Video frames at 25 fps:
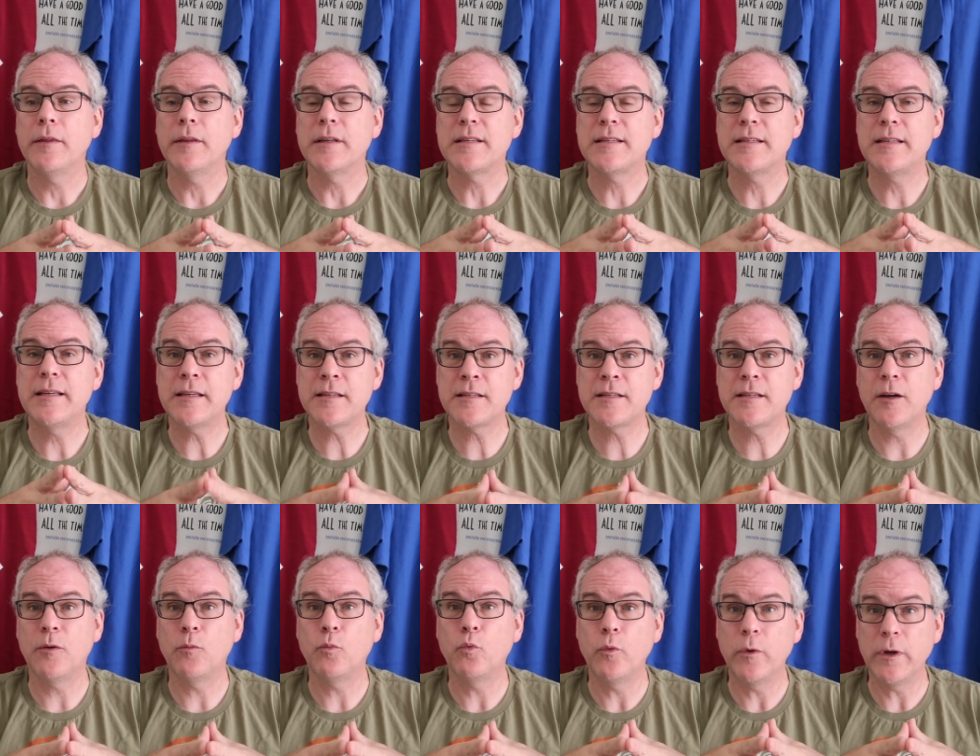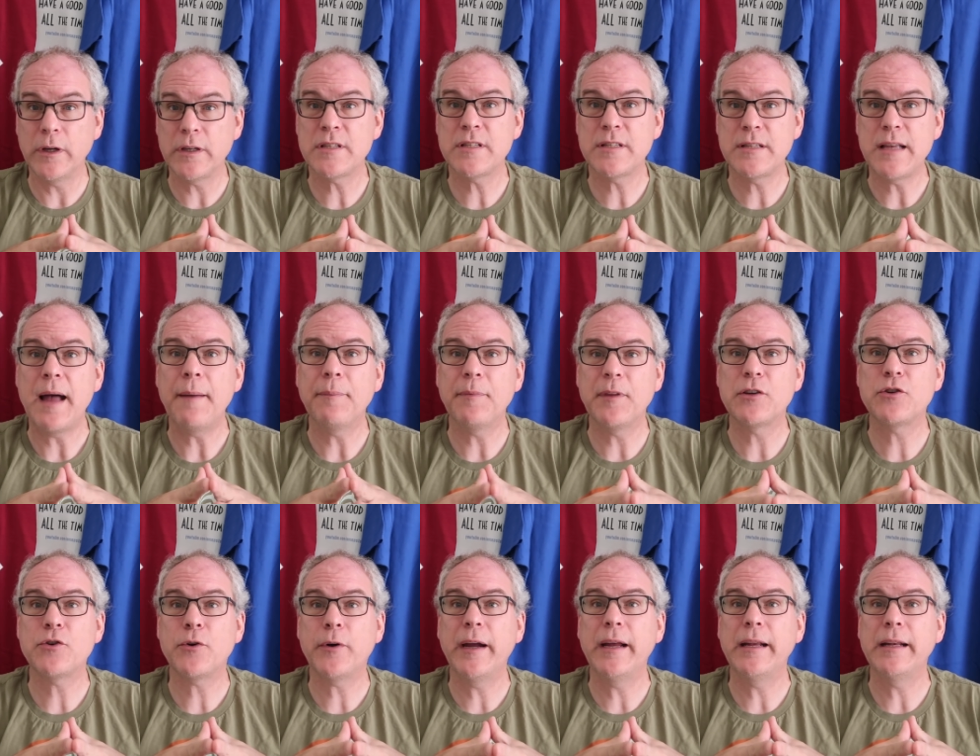the system will stop the
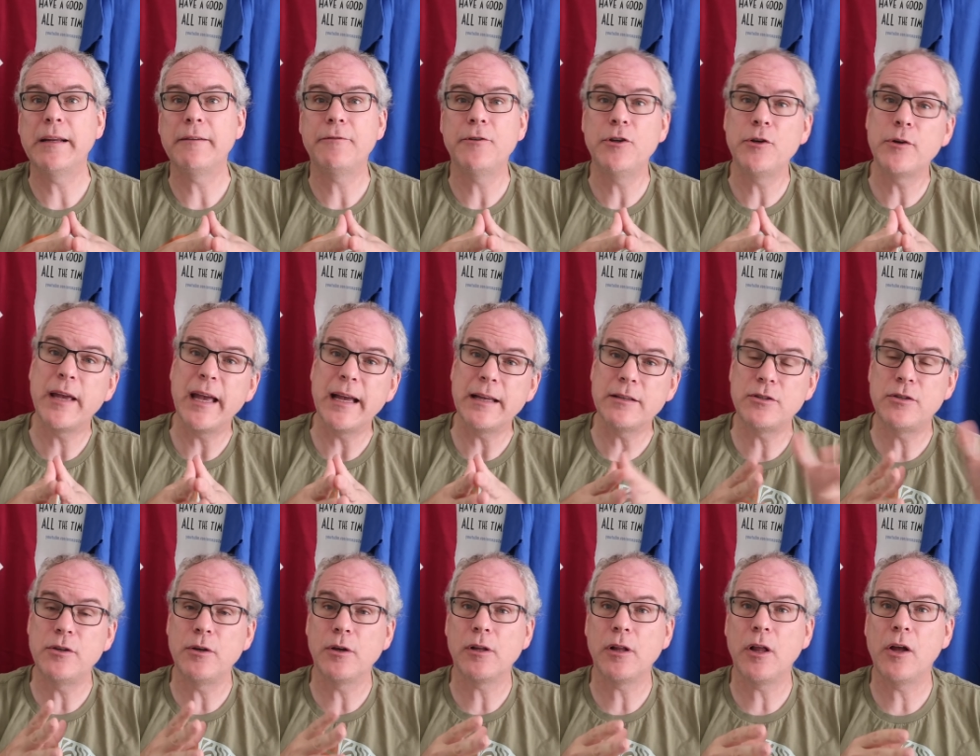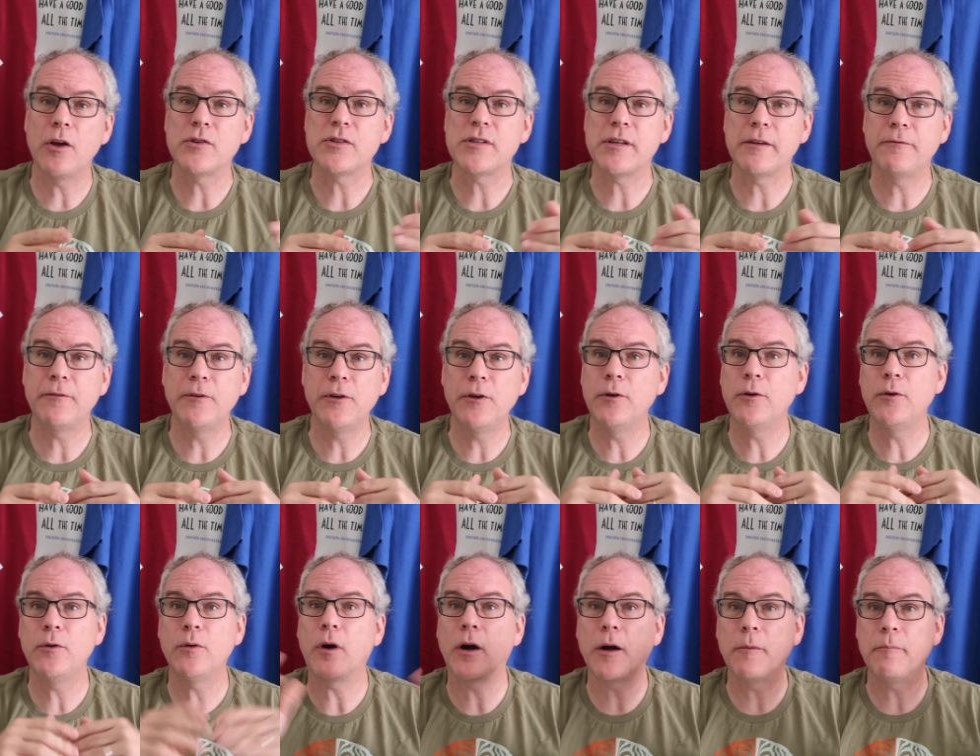train if you get too close. If
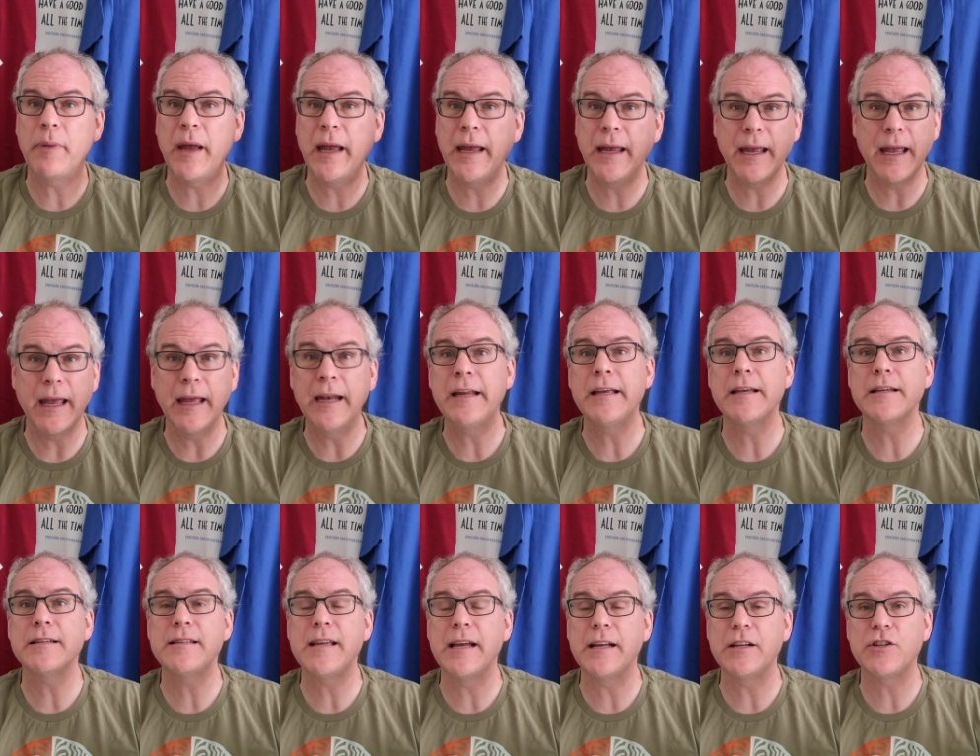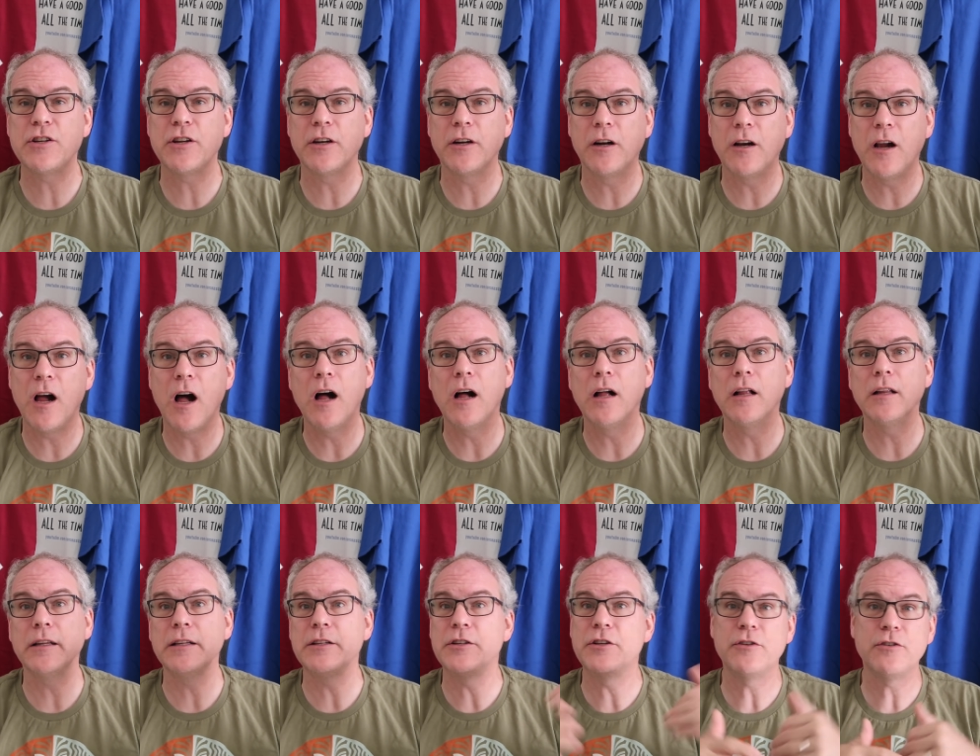you aren't paying any attention at
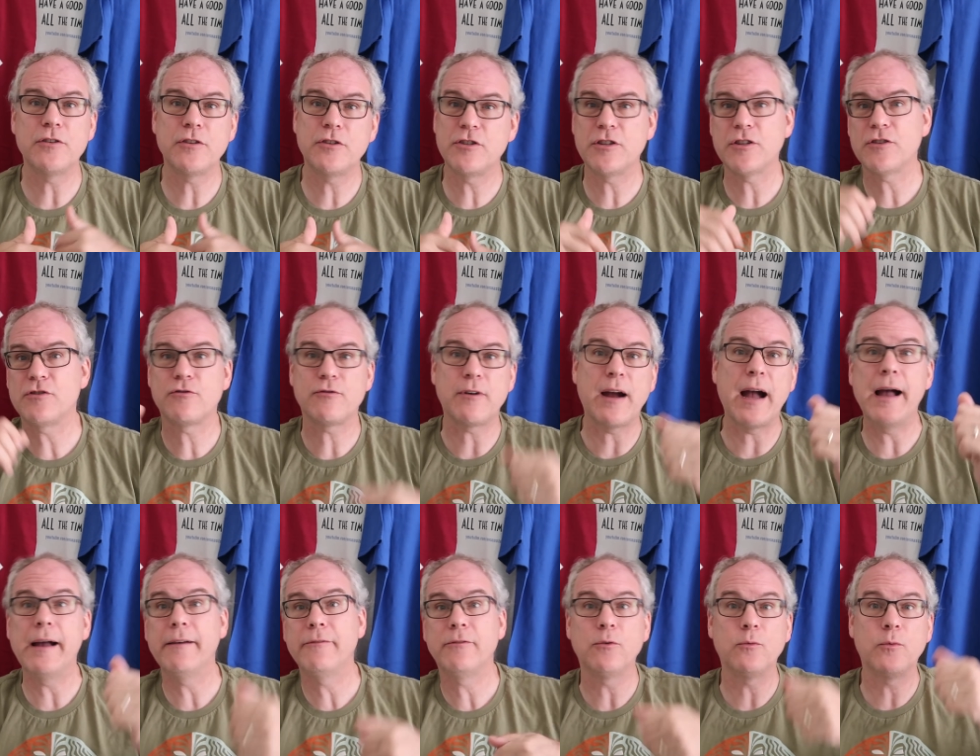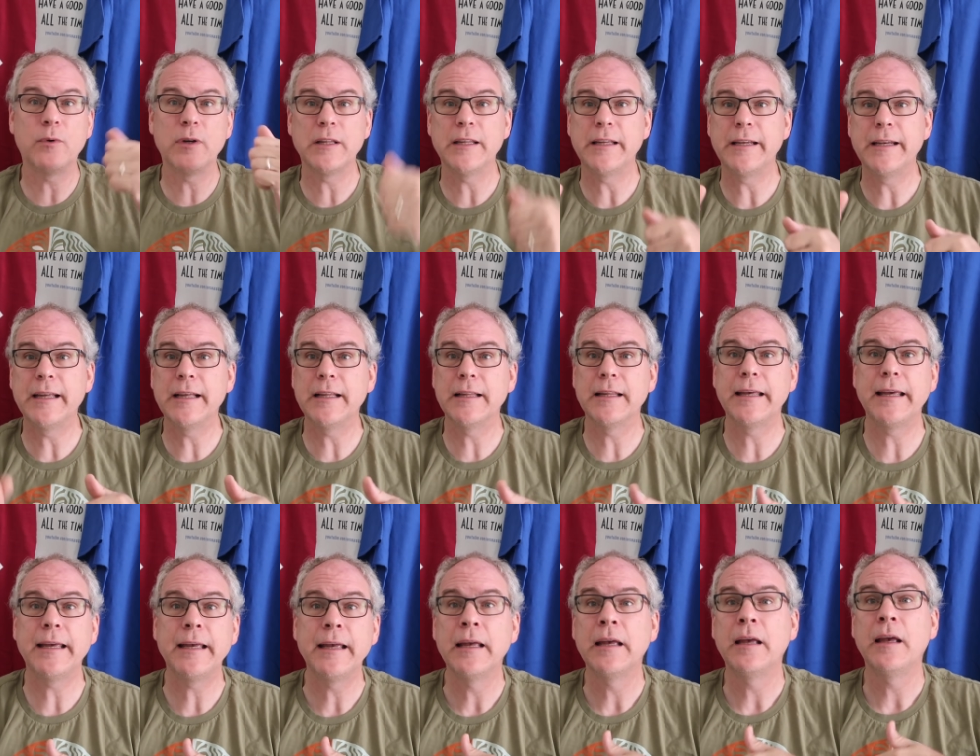all and you just driving
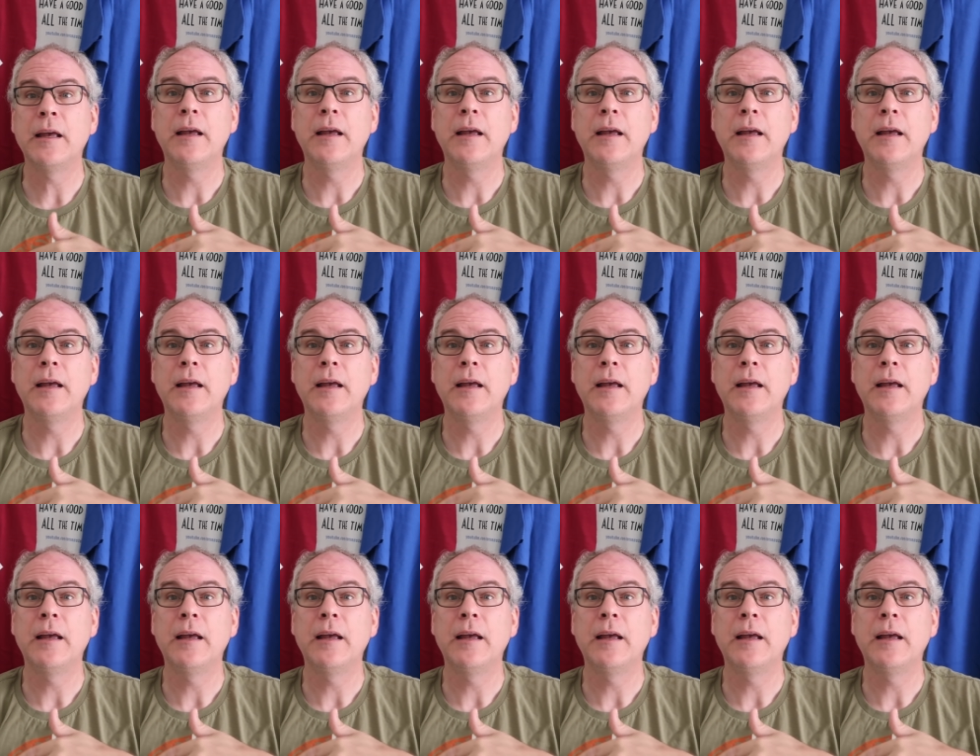willy-nilly,